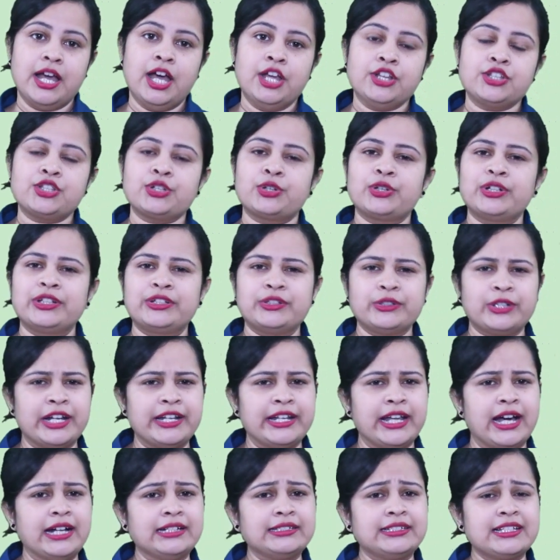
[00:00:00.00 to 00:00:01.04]
So to
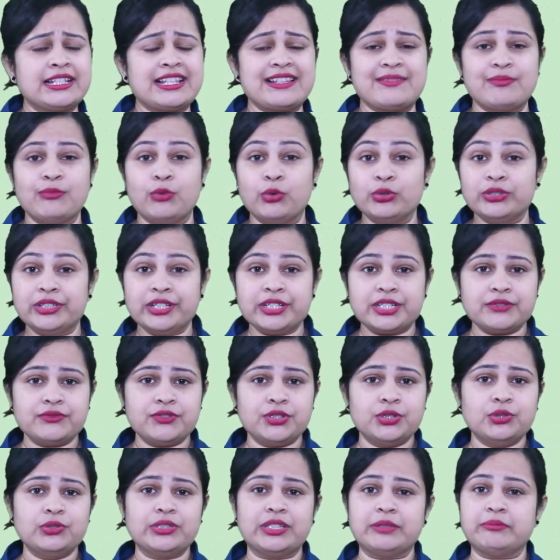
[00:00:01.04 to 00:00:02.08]
conduct a smooth
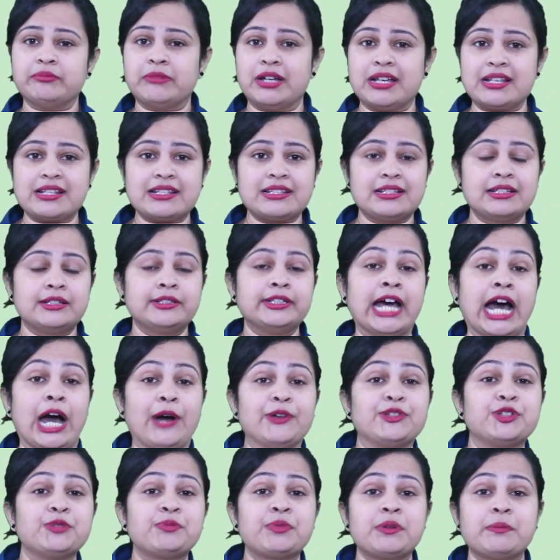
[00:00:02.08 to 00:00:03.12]
interview, they must learn how
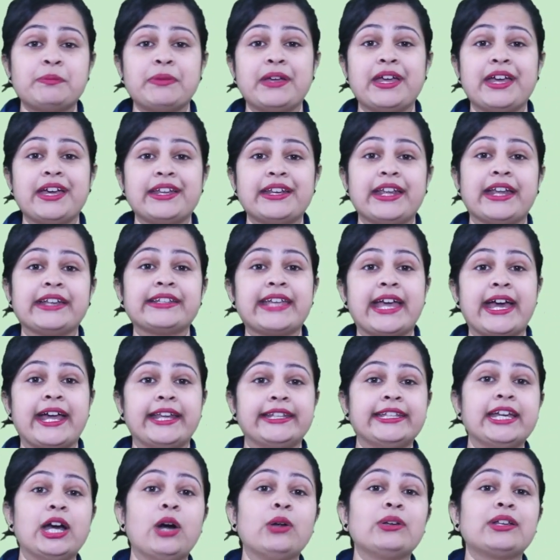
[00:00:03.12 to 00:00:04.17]
to prepare and
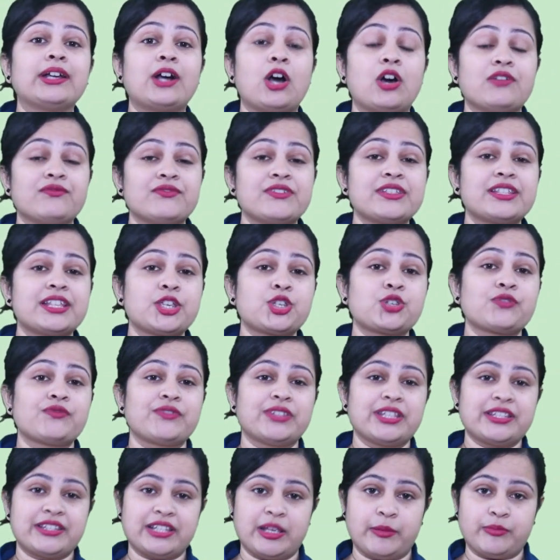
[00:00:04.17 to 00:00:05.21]
carry out a conversation with
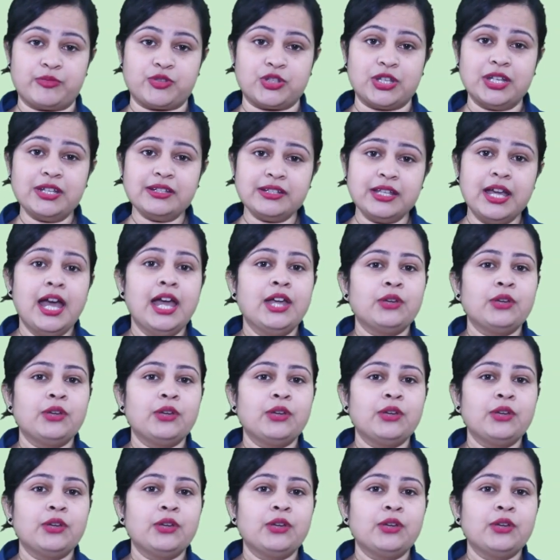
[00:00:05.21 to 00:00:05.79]
the subject.